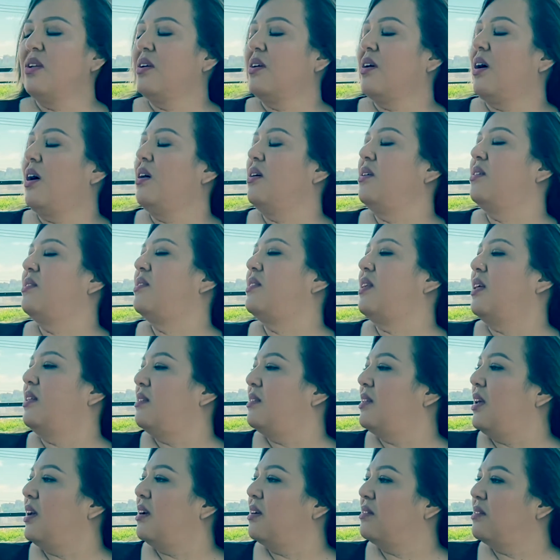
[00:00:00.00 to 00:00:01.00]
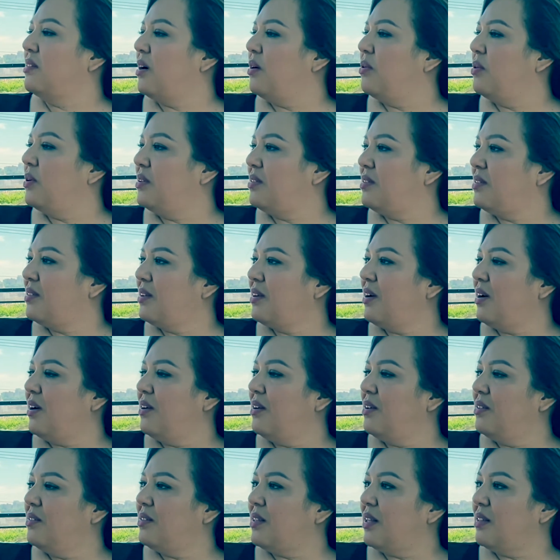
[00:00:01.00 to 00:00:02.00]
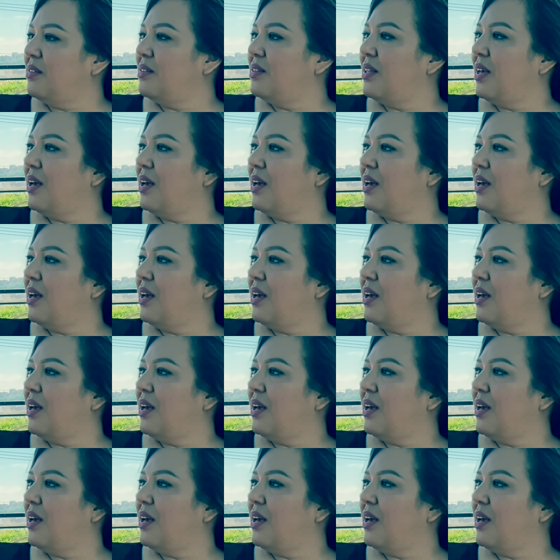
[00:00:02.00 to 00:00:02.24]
to call you sensei because I always call you sensei.